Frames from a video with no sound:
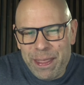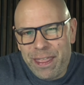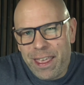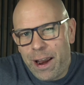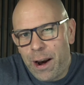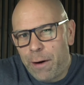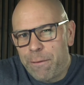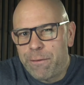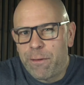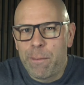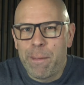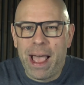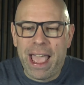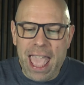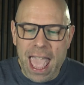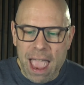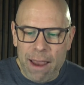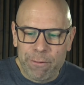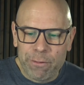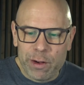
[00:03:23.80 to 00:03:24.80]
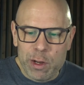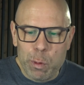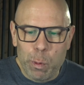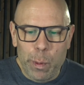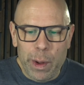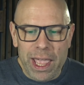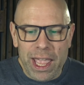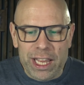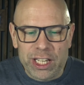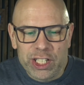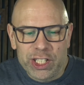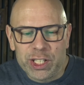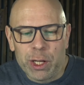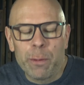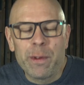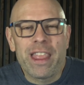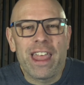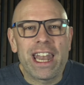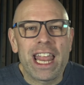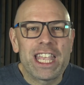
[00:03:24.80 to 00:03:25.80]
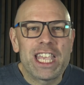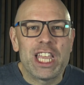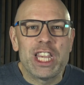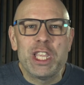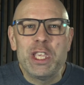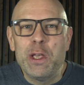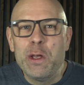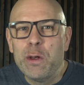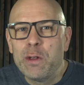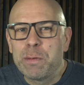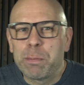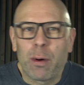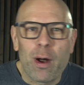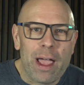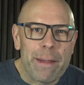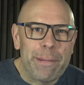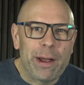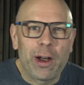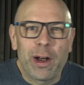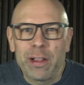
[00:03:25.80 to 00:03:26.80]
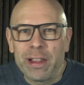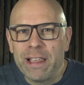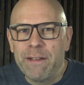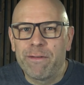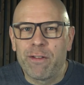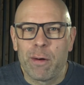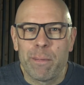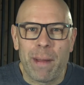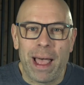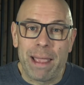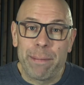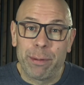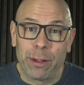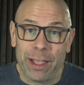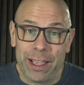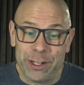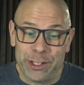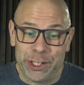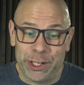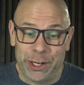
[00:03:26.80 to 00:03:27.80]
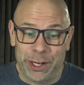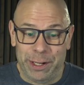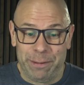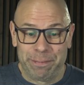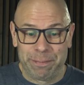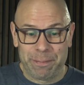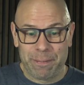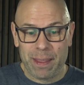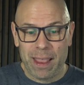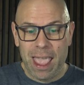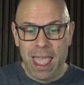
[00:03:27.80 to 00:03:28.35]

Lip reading: there for my every wish, someone that I can use primarily for my pleasure.